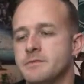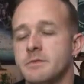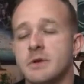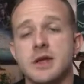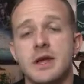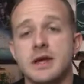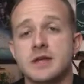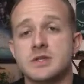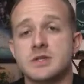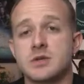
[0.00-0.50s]

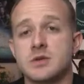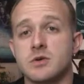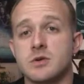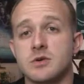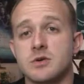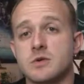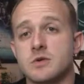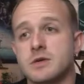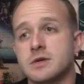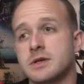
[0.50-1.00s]
yeah,
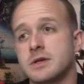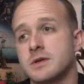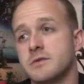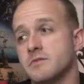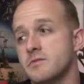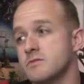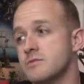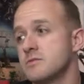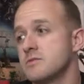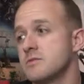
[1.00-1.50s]
so
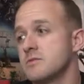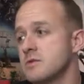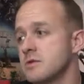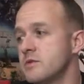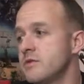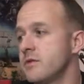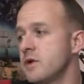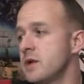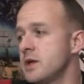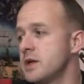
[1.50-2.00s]

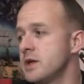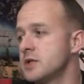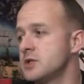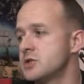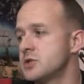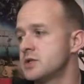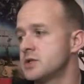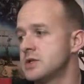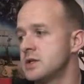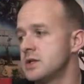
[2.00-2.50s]
very
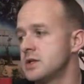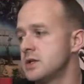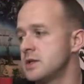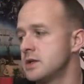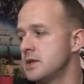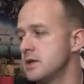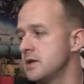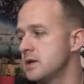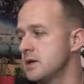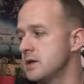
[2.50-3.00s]
interested
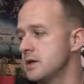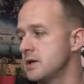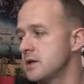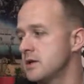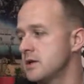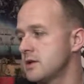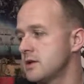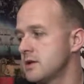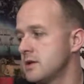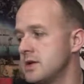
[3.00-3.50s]

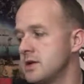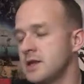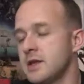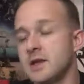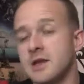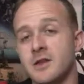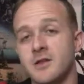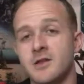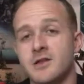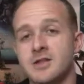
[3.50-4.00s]
in
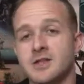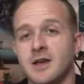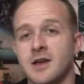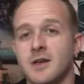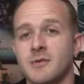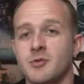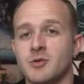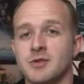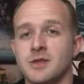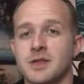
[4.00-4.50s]
getting this
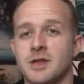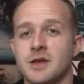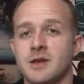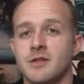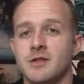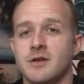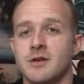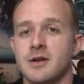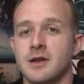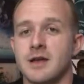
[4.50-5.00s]
guy put
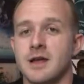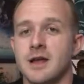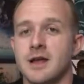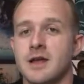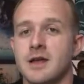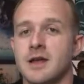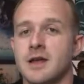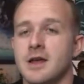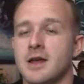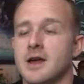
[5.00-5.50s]
together, and
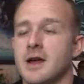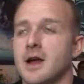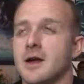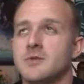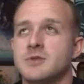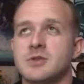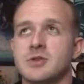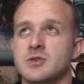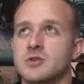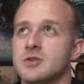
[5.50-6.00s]

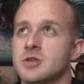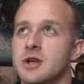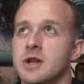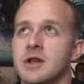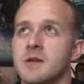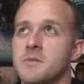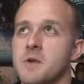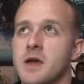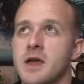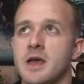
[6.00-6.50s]
I'm still
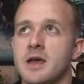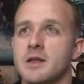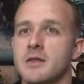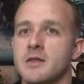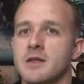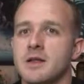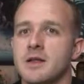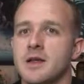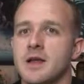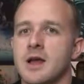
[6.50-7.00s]
trying in my head
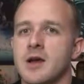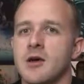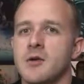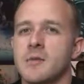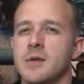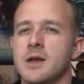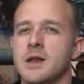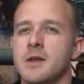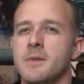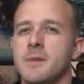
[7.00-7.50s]
think like, how
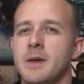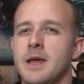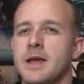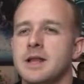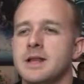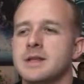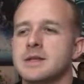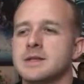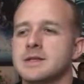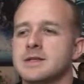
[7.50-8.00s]
am I going to
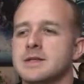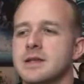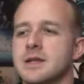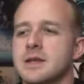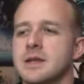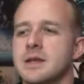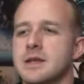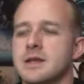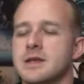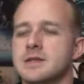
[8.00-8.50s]
paint this?
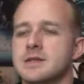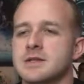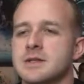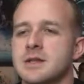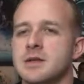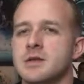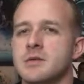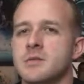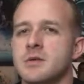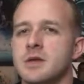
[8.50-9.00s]
Like it's
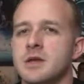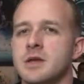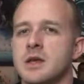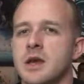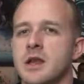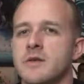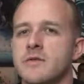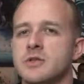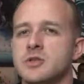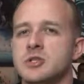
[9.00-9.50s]
going to be
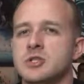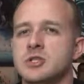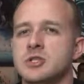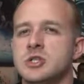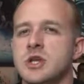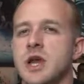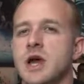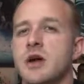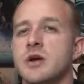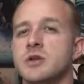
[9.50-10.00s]
kind of a
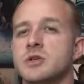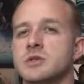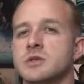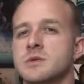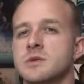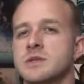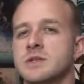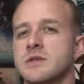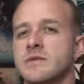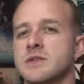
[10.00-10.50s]
challenge
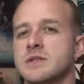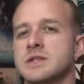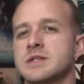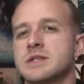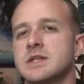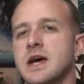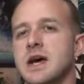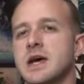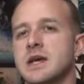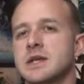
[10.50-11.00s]
just because of its
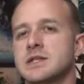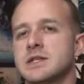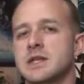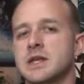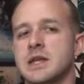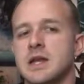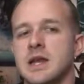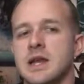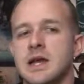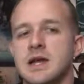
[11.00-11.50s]
size to
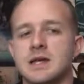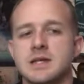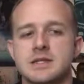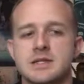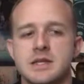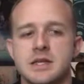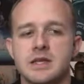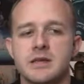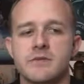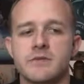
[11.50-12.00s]
get a
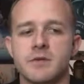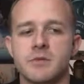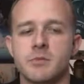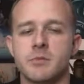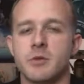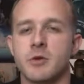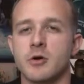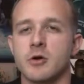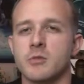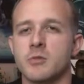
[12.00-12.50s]
nice even
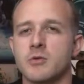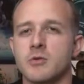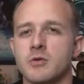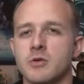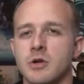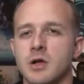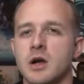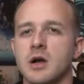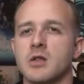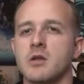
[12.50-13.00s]
purple
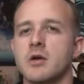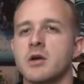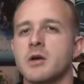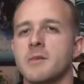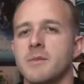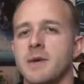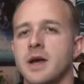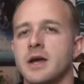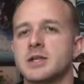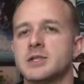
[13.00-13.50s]
color to
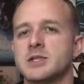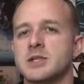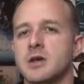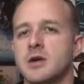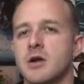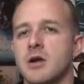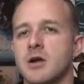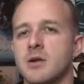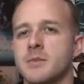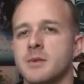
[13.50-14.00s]
match the
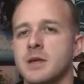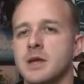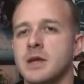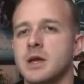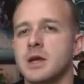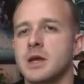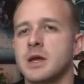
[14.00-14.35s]
army.